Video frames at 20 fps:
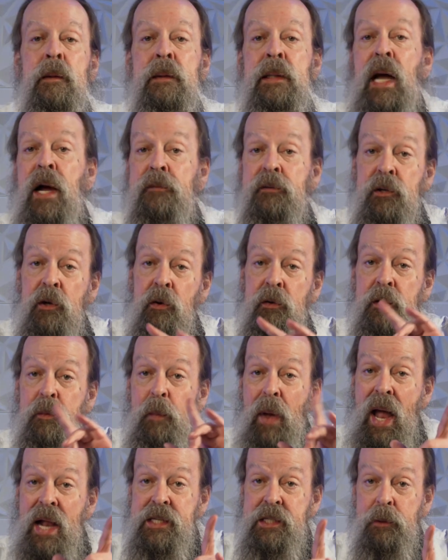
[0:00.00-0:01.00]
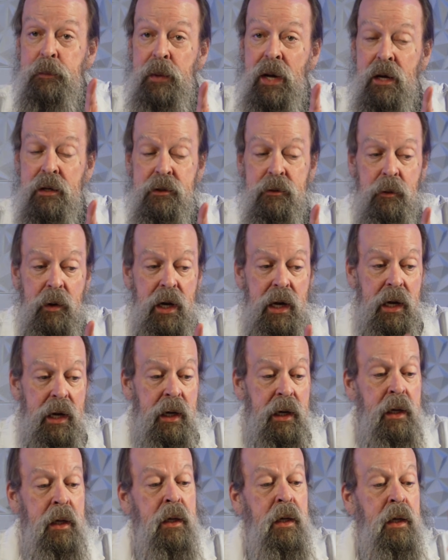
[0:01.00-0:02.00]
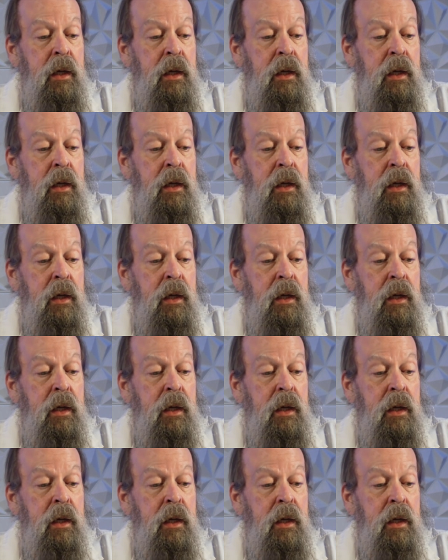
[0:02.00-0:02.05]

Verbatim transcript: Now, if you're going the magic mouse way,